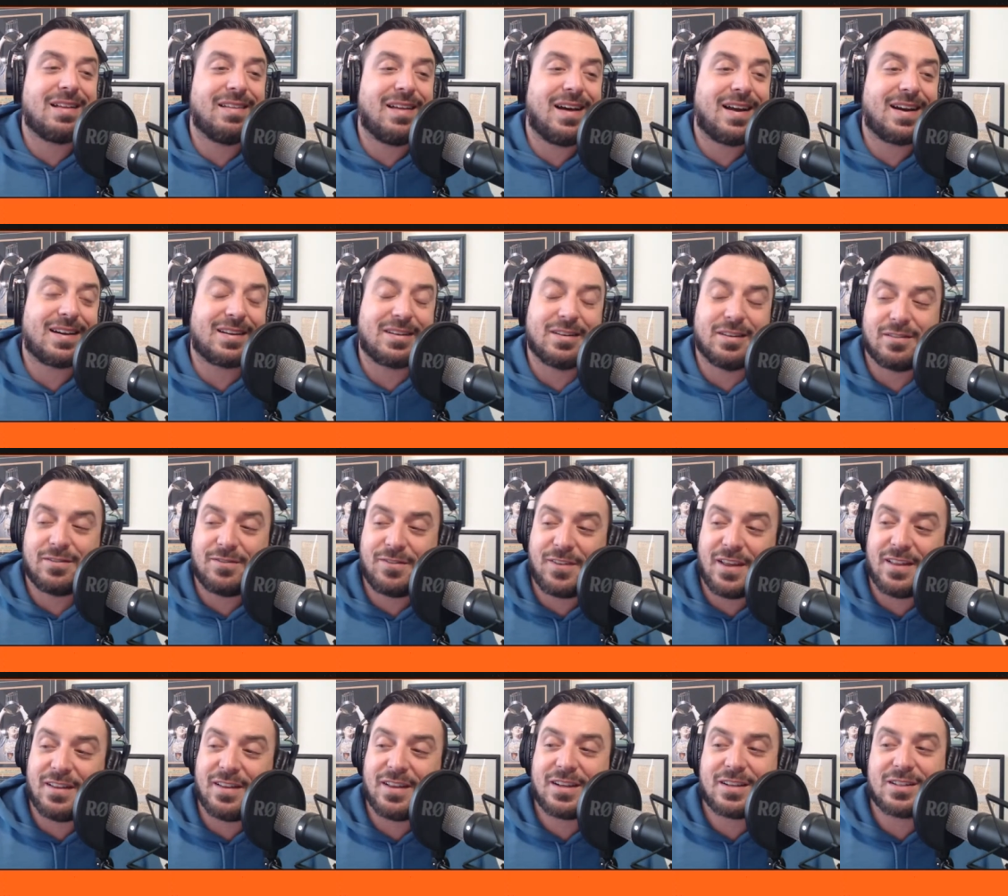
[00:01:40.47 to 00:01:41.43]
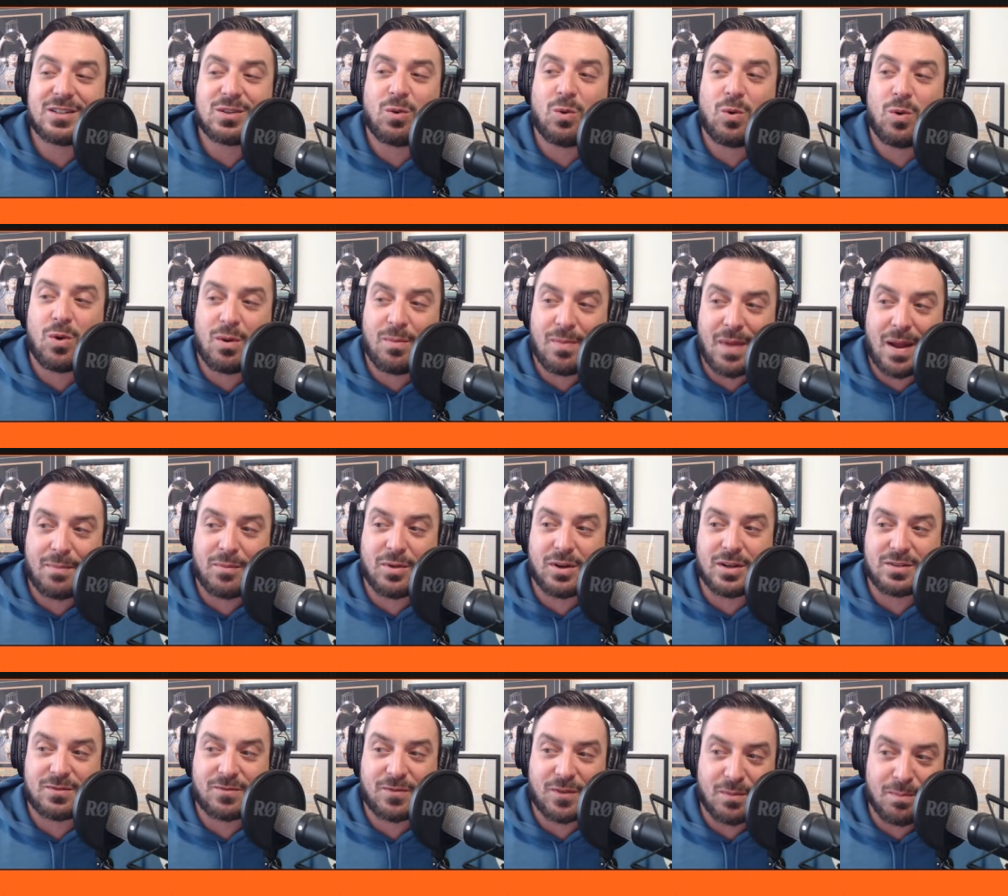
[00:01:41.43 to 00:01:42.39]
lot of good feelings or
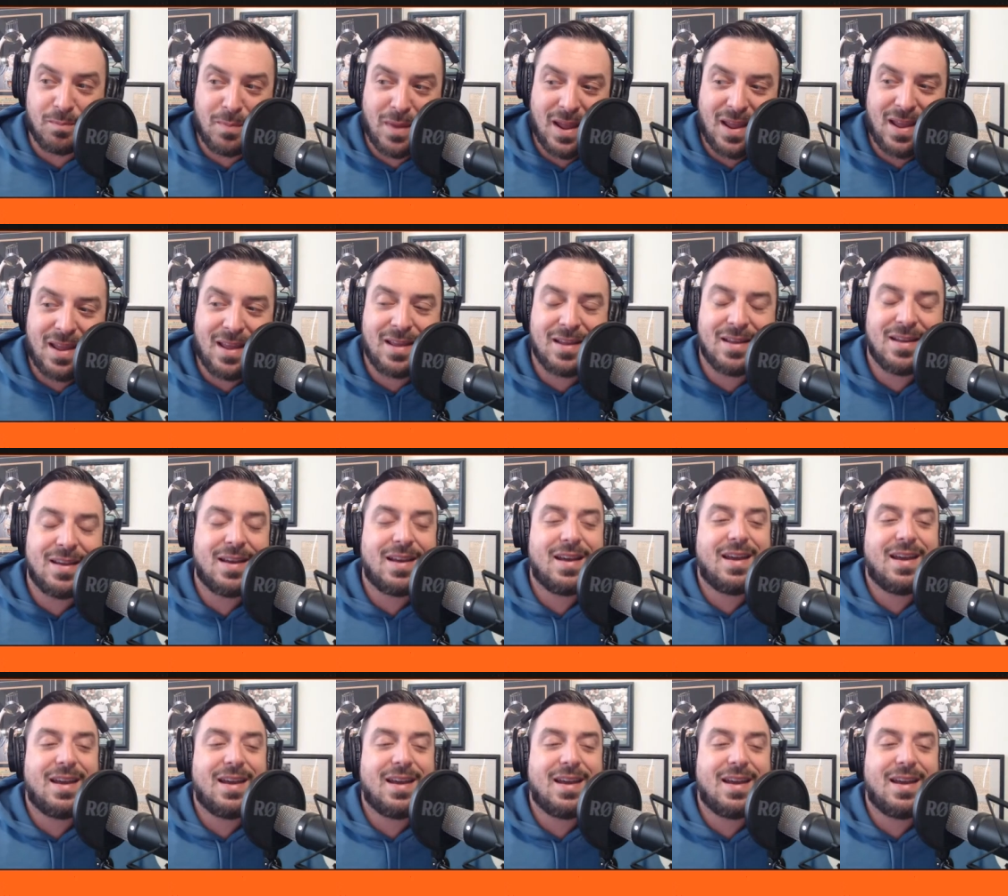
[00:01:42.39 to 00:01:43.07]
memories for me.